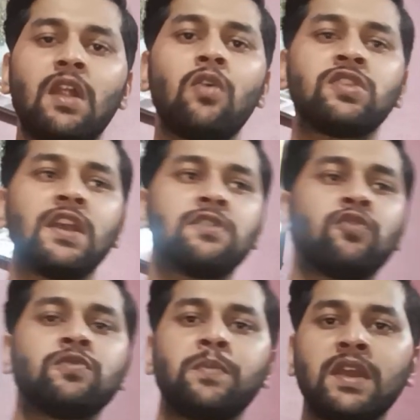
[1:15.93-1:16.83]
Now
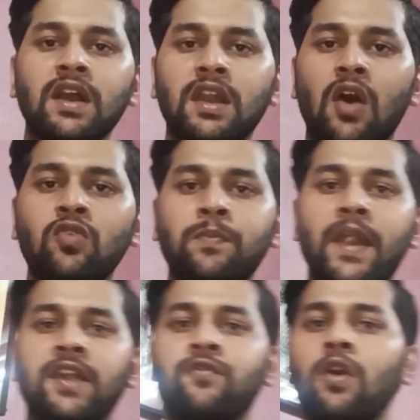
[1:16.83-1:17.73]
Salesforce being a cloud
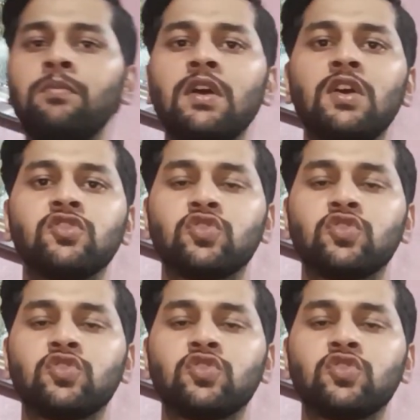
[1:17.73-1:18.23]
platform,